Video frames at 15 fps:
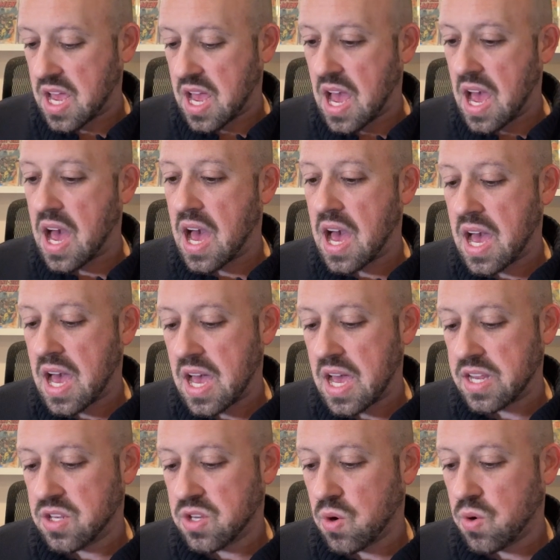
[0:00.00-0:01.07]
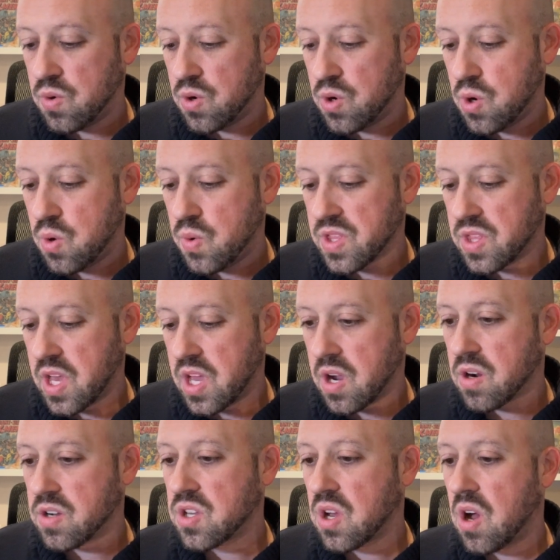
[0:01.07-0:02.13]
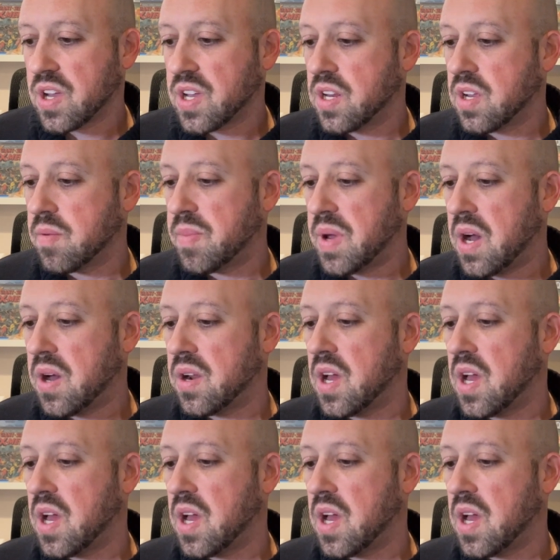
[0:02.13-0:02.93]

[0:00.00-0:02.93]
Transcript: I don't know what they are talking about.